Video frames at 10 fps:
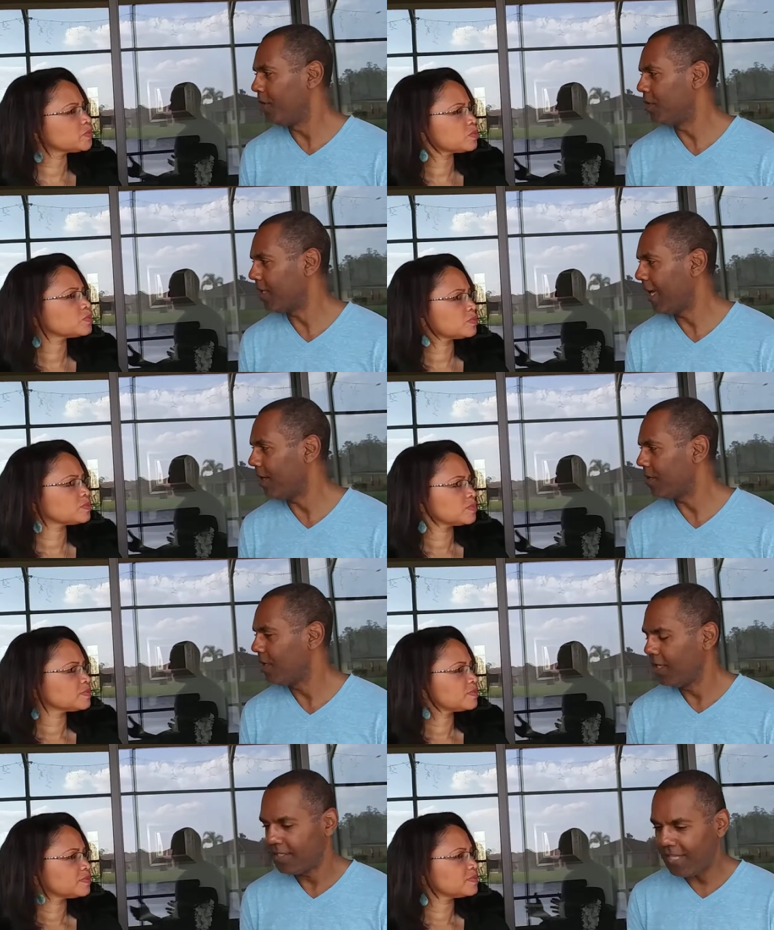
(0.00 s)
Speaker 1: builds a house.
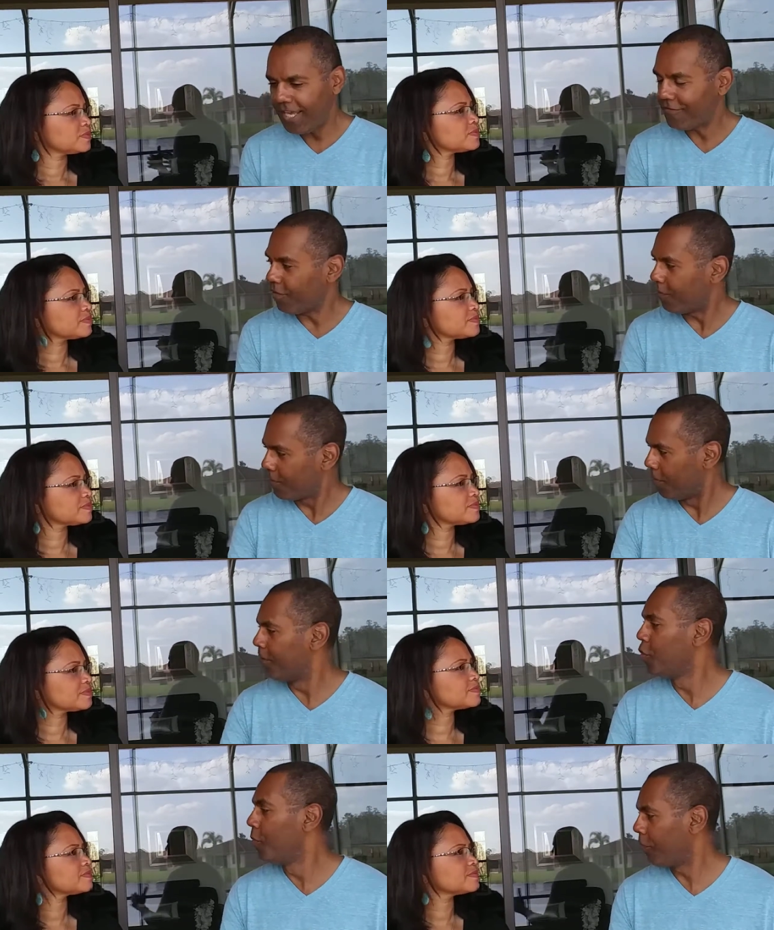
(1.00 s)
They have the, the
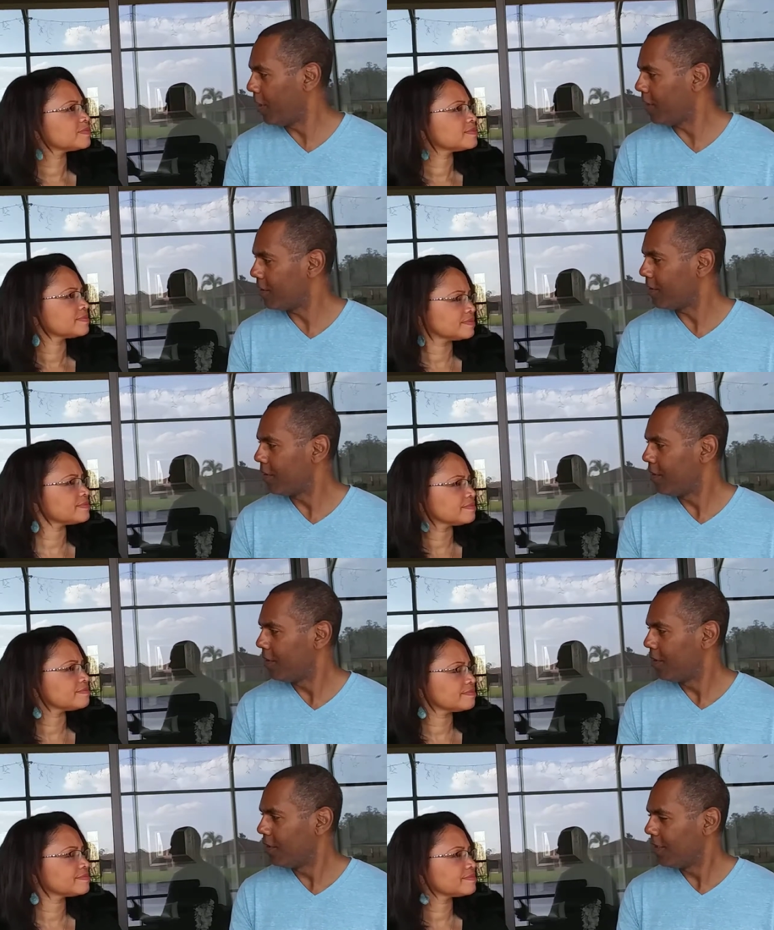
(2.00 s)
blueprints, mm-hmm.
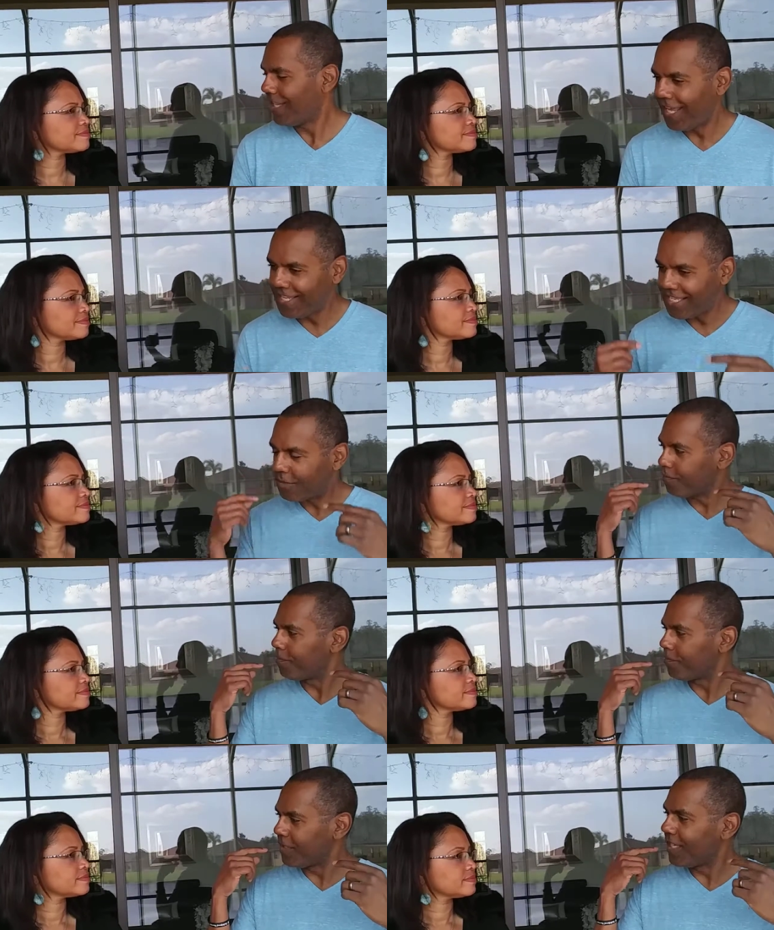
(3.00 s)
and that's
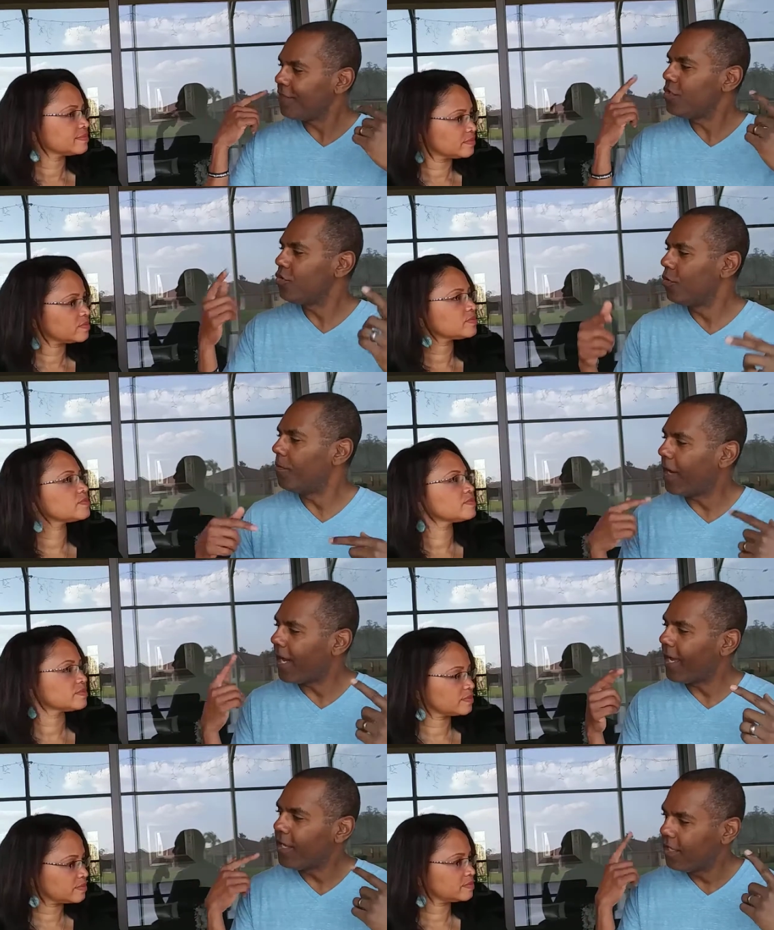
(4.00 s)
given to them
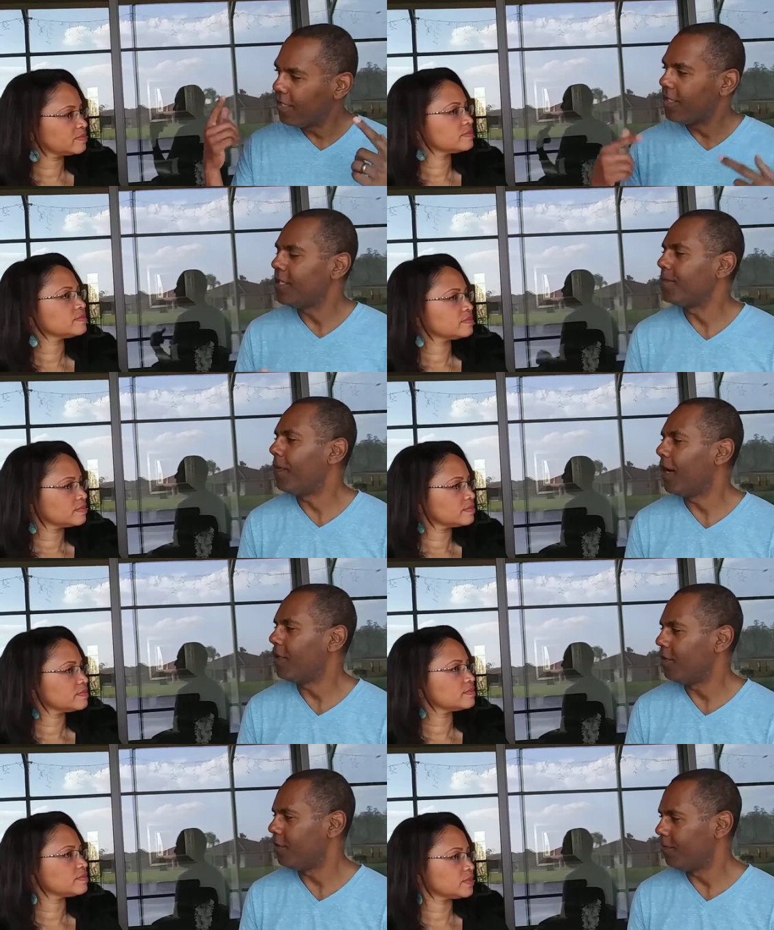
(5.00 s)
by his
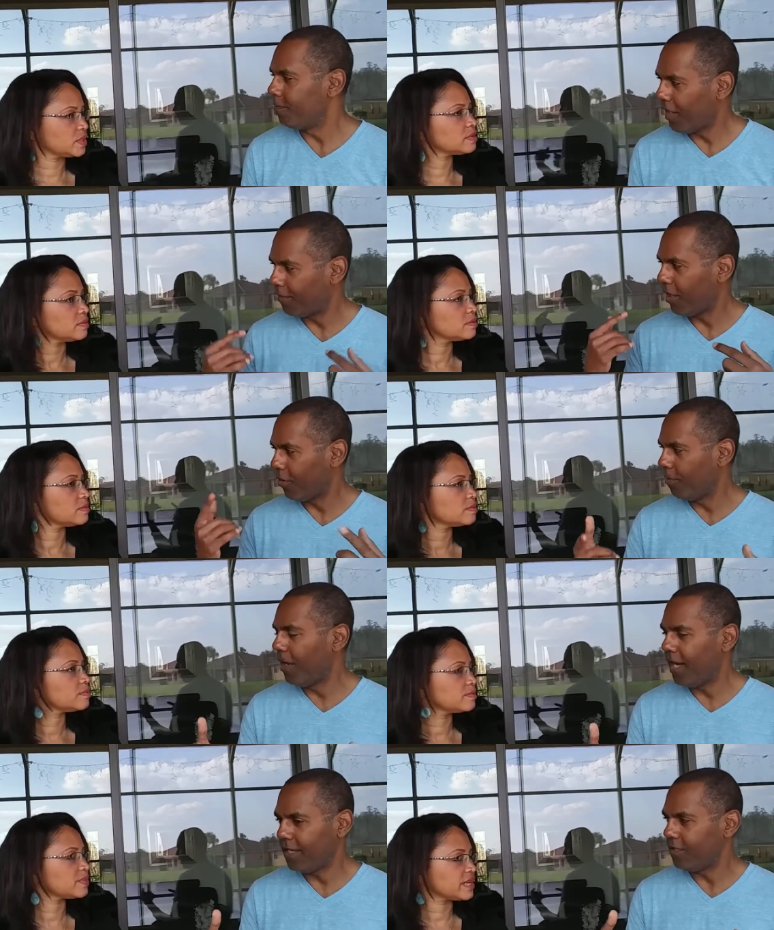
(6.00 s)
mind, by, by their
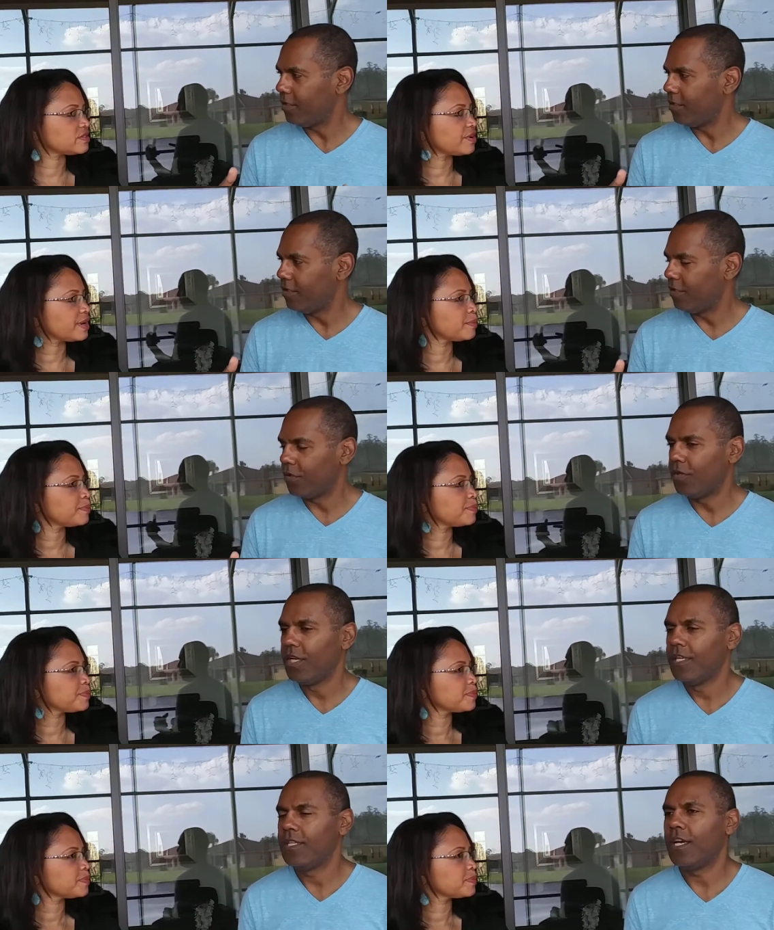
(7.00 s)
mind. That's right. You know,
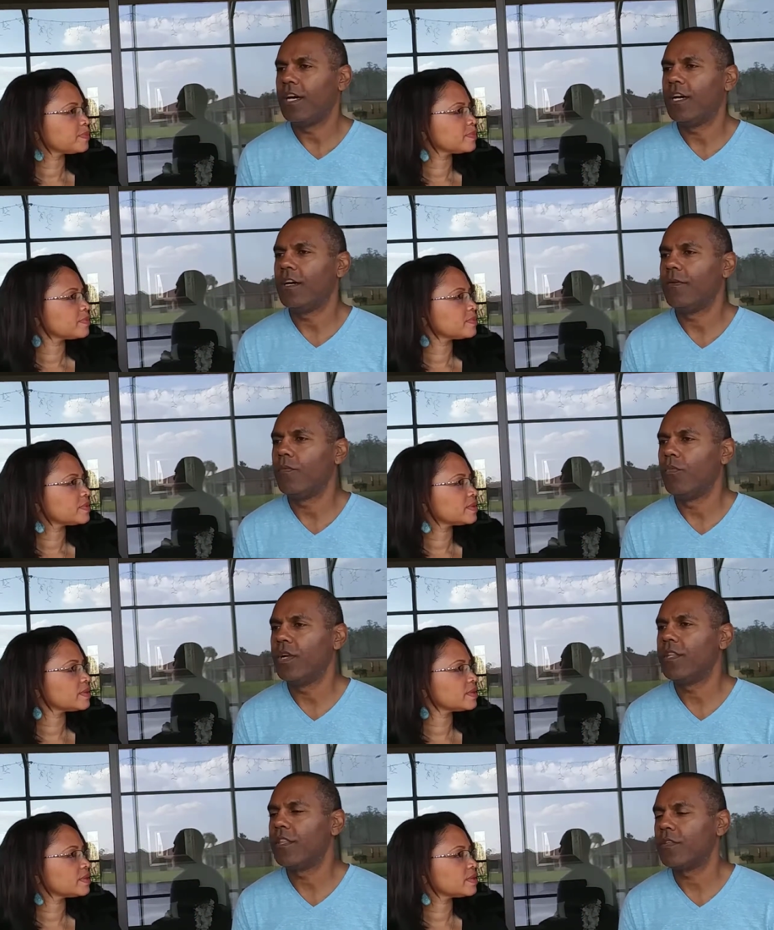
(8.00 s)
uh,
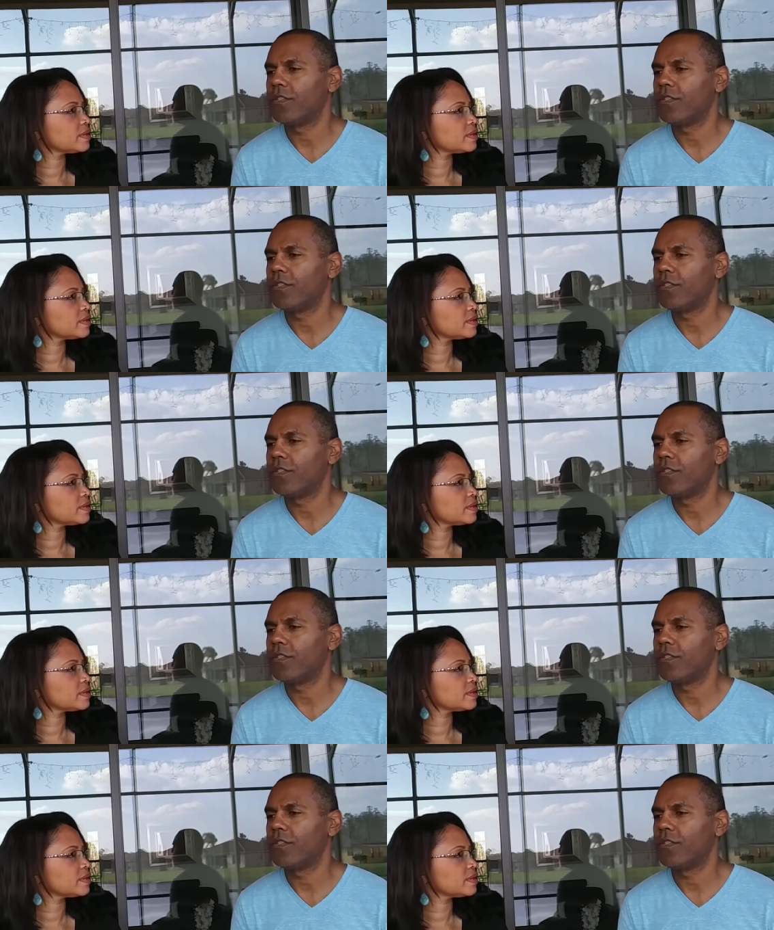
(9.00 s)
one of the